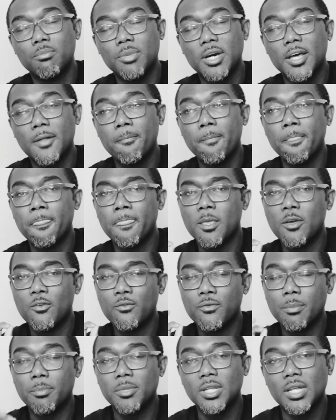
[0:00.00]
But
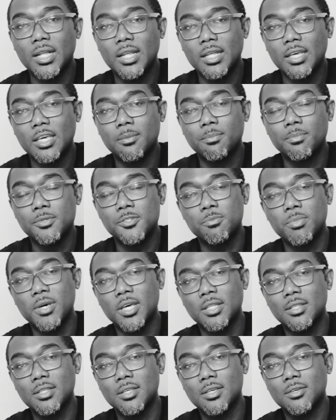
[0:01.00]
from an elegant
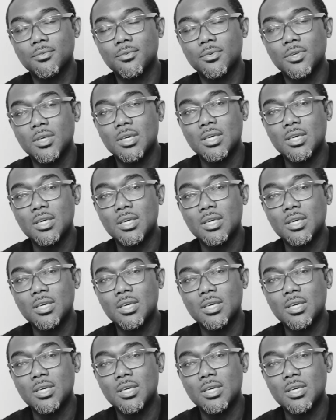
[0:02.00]
perspective,